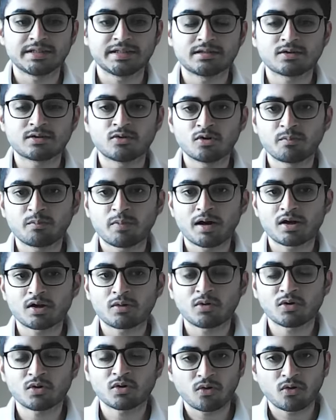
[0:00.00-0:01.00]
See, the good
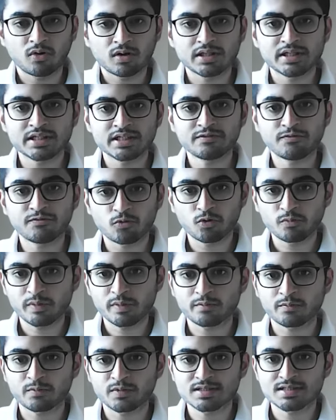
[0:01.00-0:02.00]
part about all these four
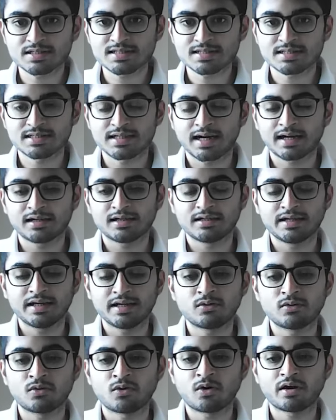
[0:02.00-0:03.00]
papers is that
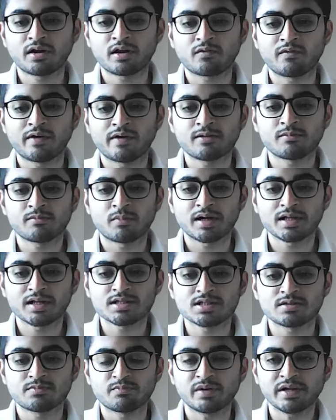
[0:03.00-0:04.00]
they do not require
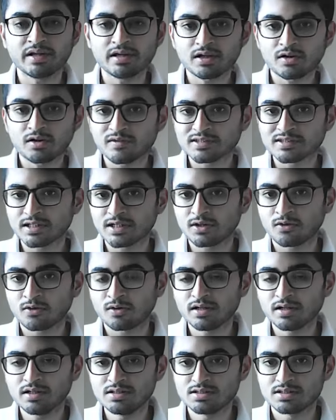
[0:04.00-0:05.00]
much prerequisite
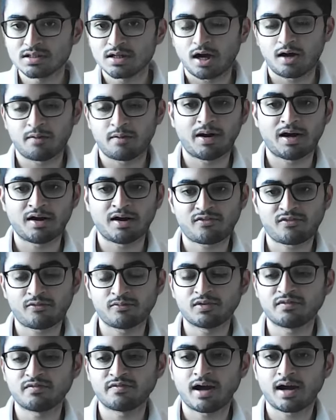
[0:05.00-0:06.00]
knowledge apart
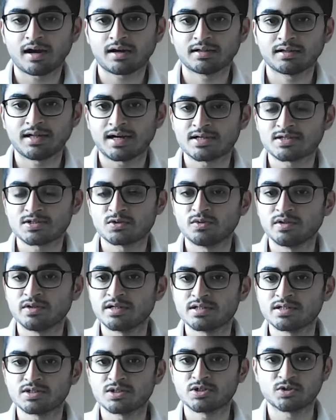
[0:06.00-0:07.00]
from the fact that
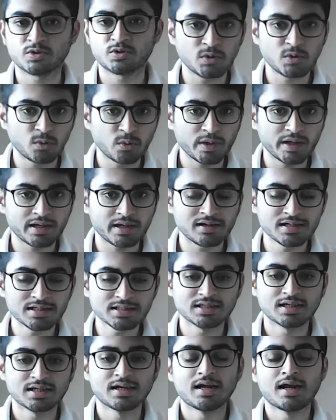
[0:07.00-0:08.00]
students should know
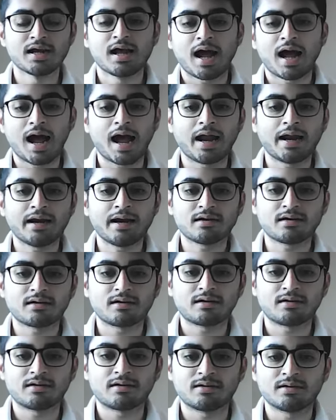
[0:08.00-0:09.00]
English and
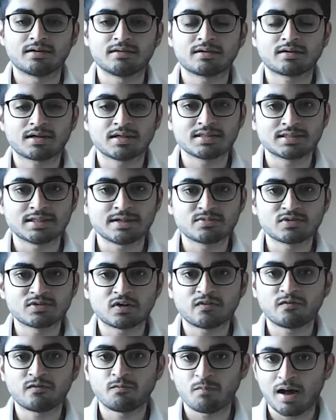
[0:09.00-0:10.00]
the
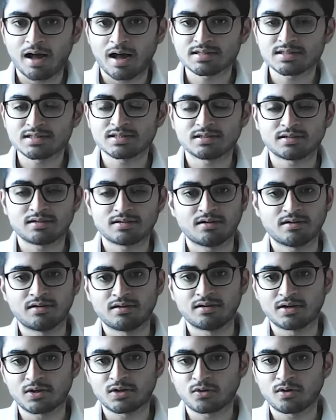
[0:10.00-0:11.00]
concepts of maths
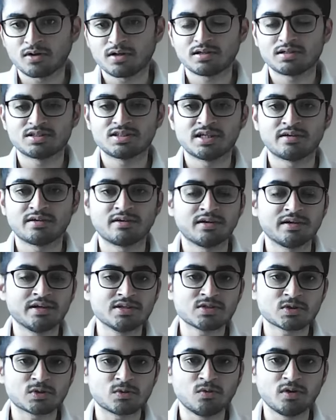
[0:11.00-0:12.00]
taught
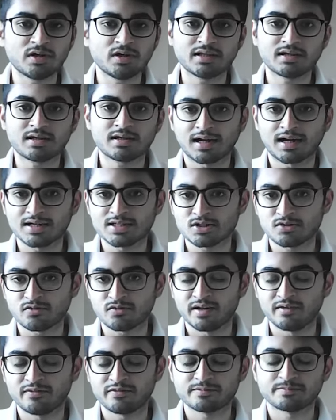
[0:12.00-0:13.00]
generally in school till class
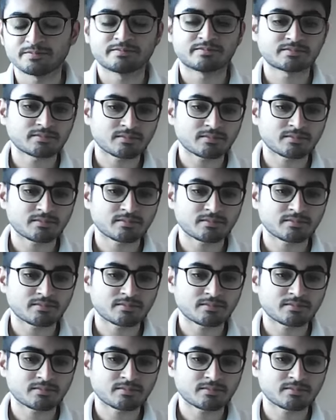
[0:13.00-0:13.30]
12.